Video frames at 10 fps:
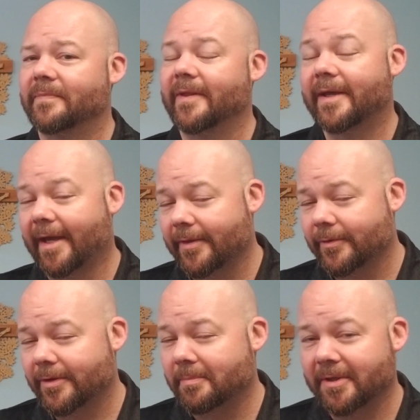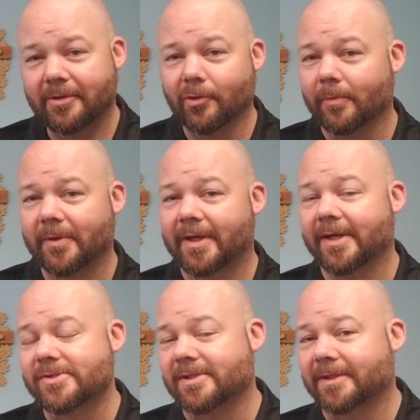They gather in a big group
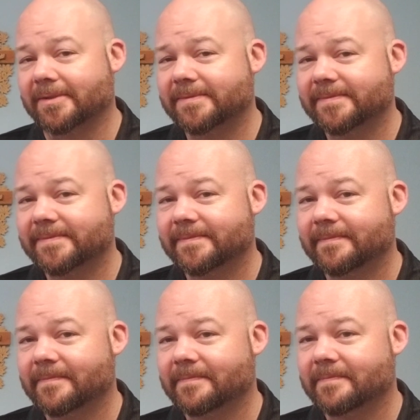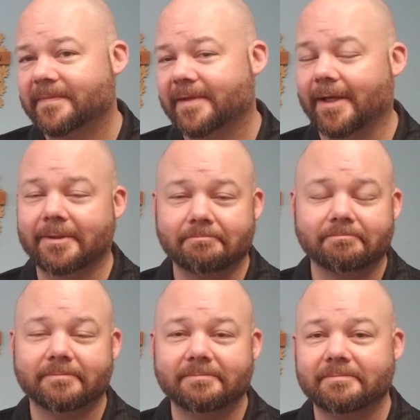occasionally, like,
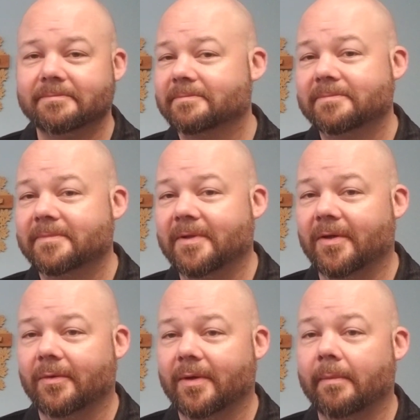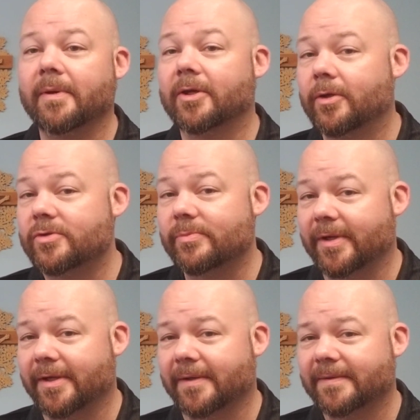you know, a big, huge
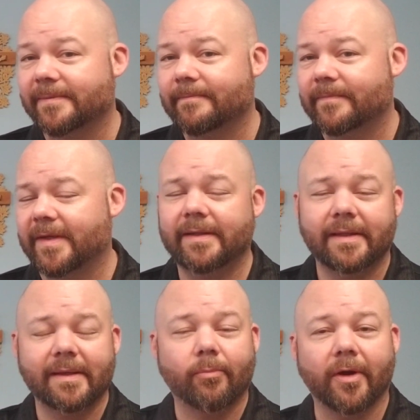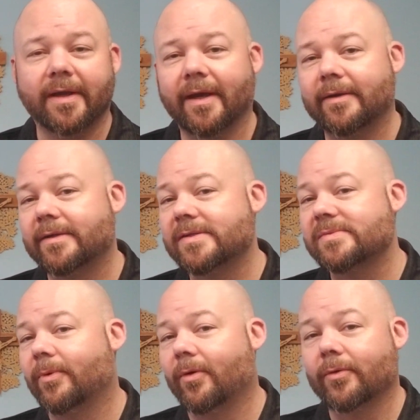meeting. And then they break out into
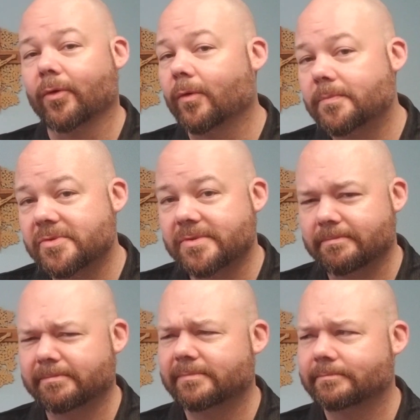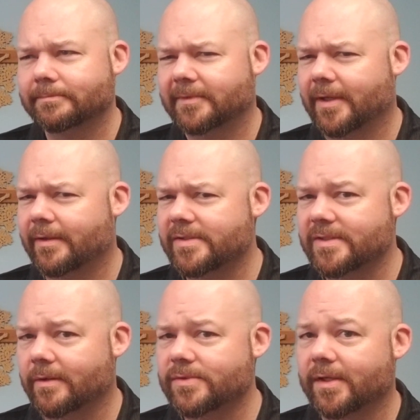small groups, kind of
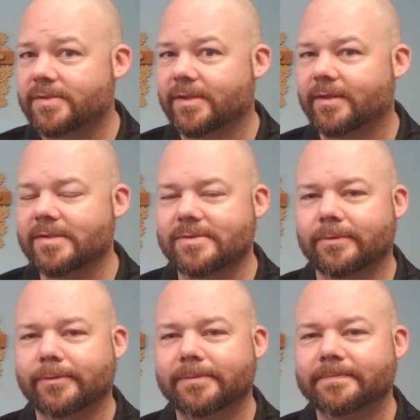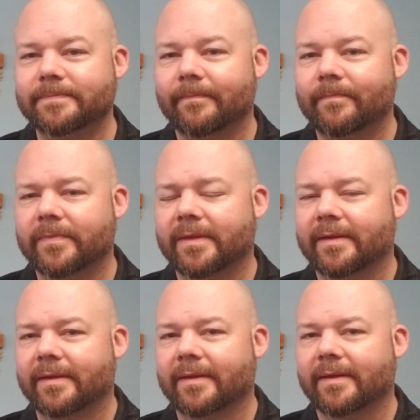sounds like Sunday school,
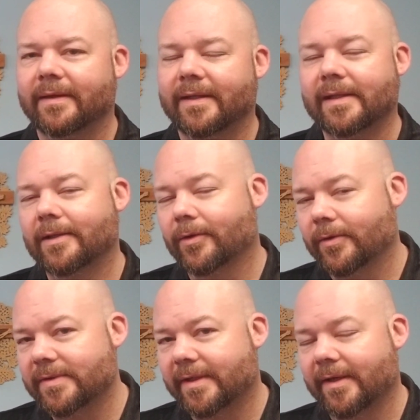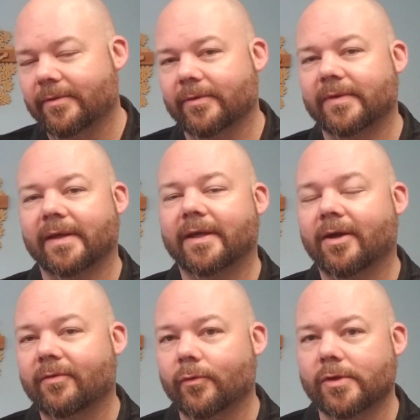and they learn together and they
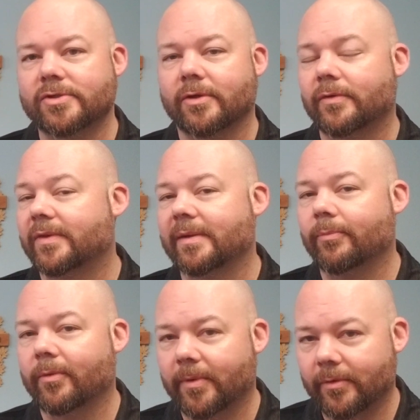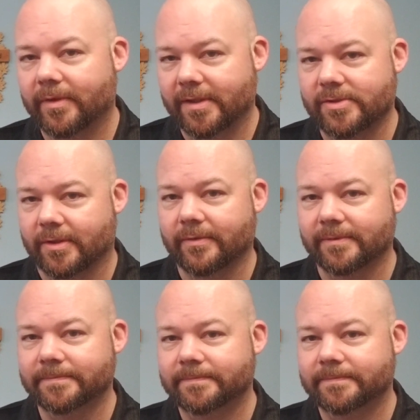care for each other and they promote each other.